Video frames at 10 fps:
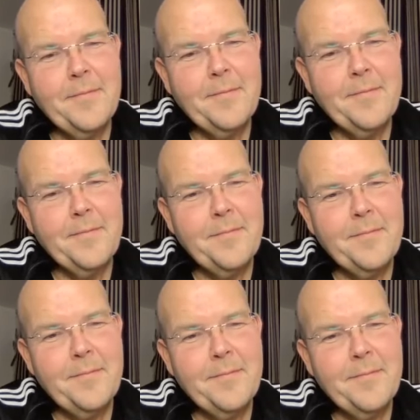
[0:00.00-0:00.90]

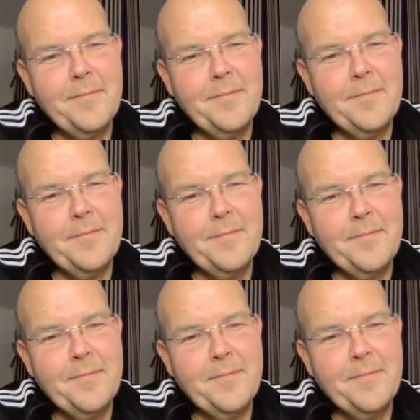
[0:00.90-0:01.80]

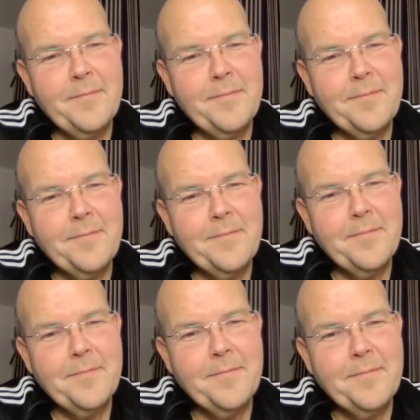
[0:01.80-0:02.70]

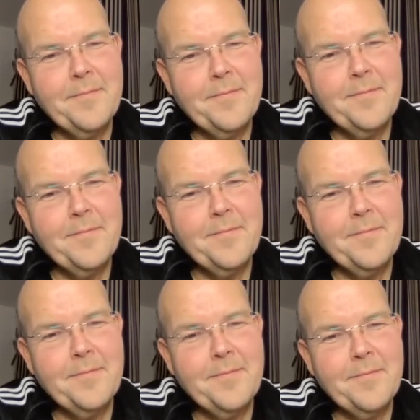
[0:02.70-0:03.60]
This person isn't speaking.